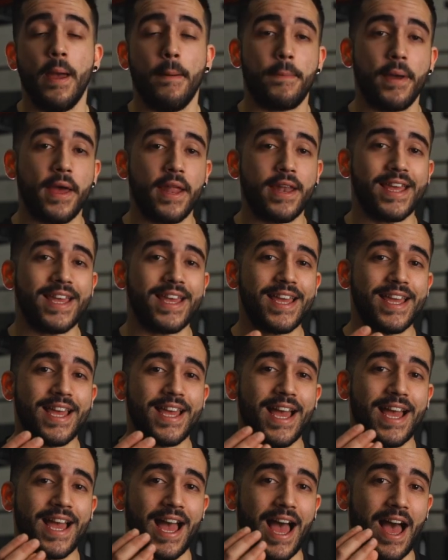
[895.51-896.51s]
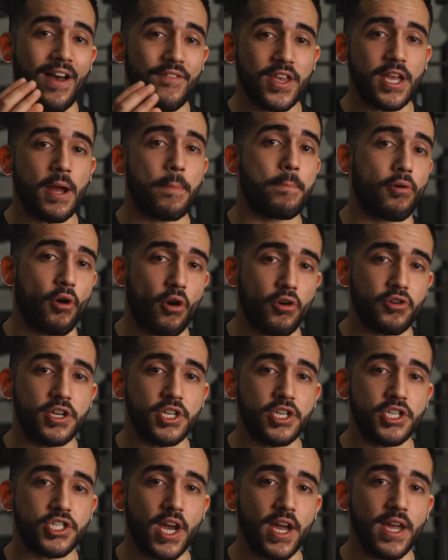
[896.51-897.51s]
but having a
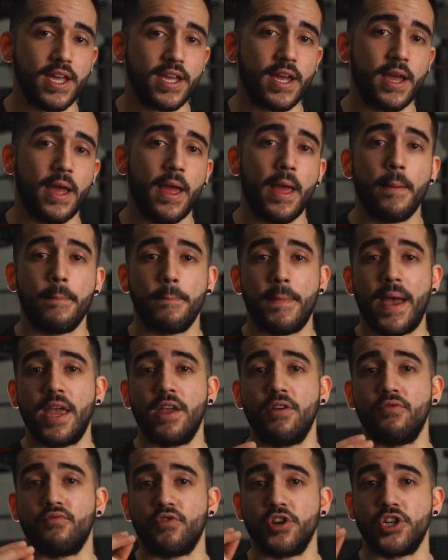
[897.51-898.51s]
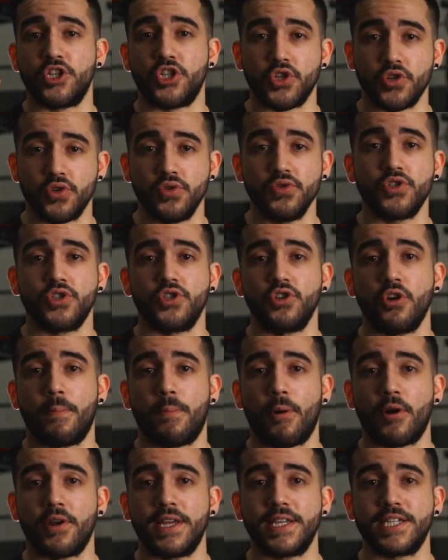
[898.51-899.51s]
protein shake may reduce your
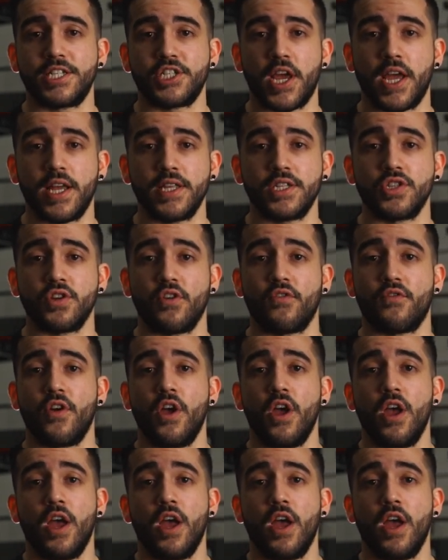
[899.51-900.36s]
body's chances of